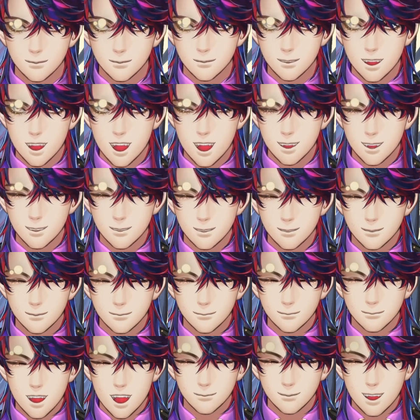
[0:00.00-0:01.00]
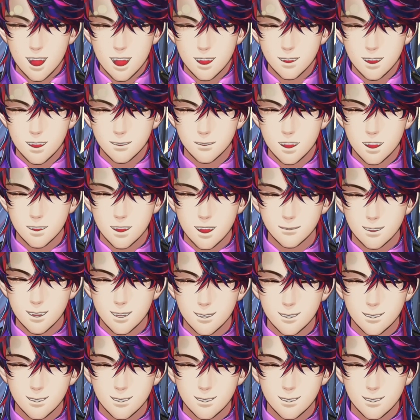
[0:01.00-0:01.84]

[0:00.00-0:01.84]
Oh, just five more minutes.